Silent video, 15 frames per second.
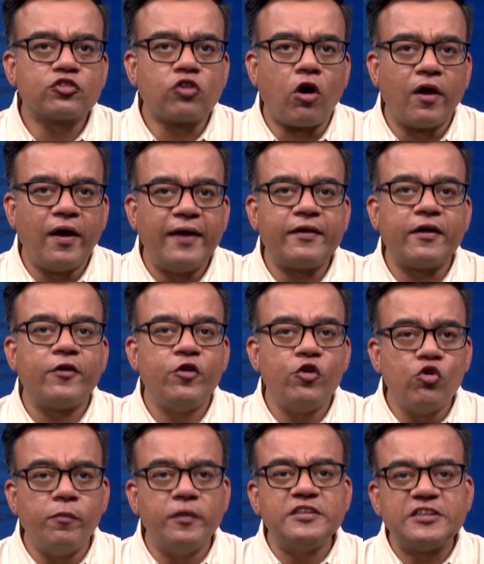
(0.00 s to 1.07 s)
call it a
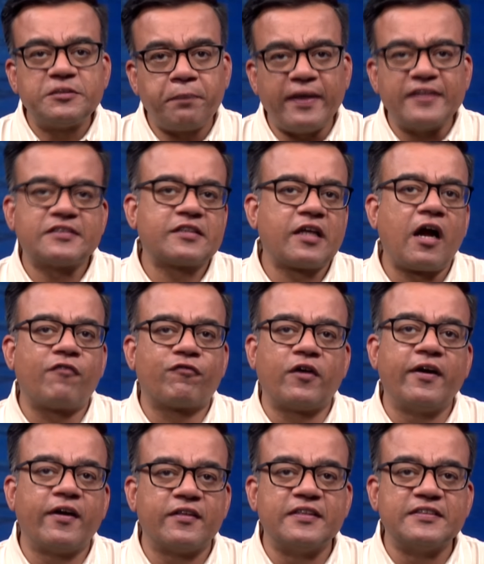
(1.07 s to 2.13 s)
human spacecraft
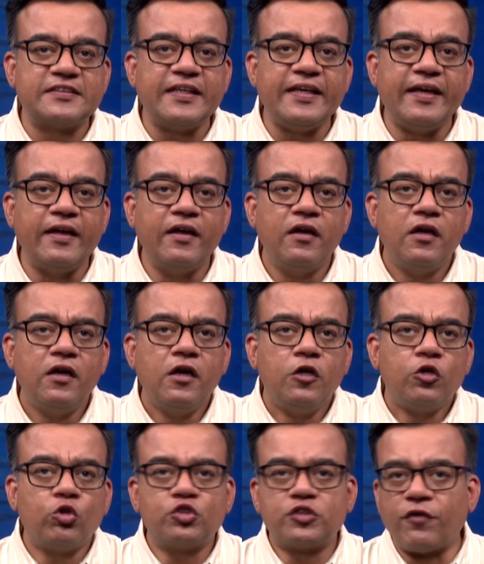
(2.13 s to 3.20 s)
under the sea
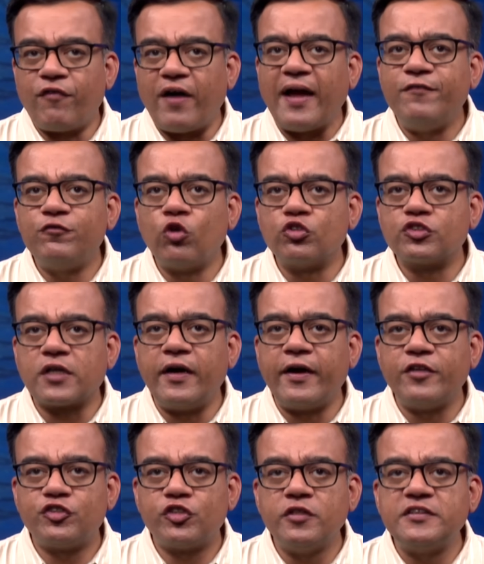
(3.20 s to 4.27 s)
to survive those
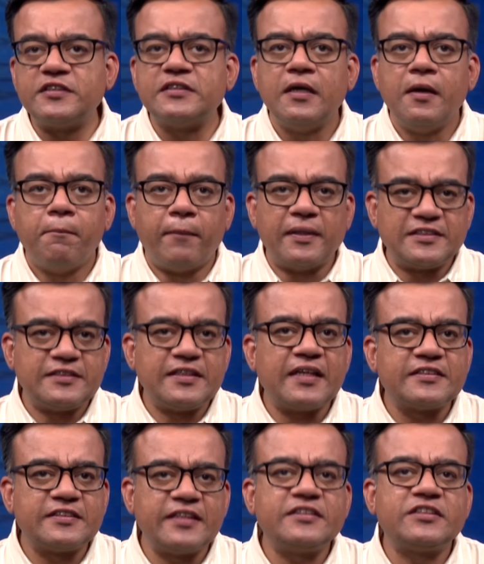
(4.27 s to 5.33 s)
conditions, Matsya
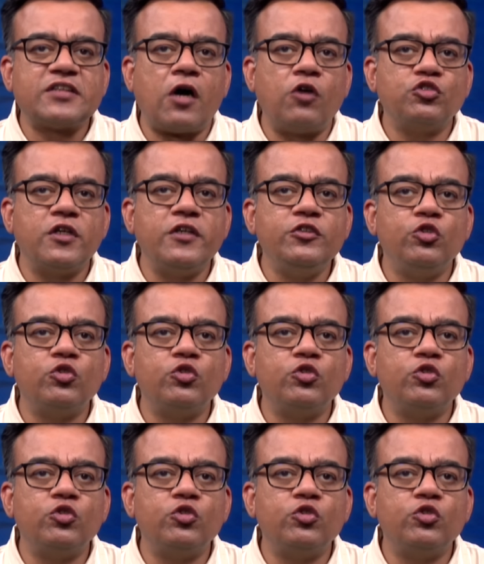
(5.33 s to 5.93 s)
6000